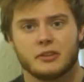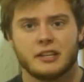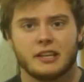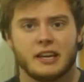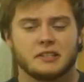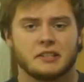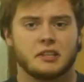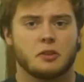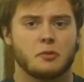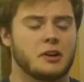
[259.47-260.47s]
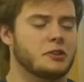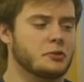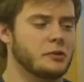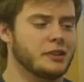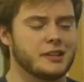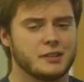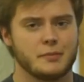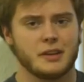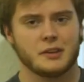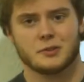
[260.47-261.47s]
the a6300 really isn't
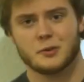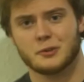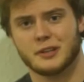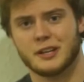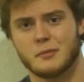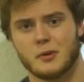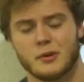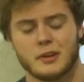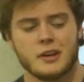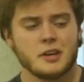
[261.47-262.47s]
being sold anymore,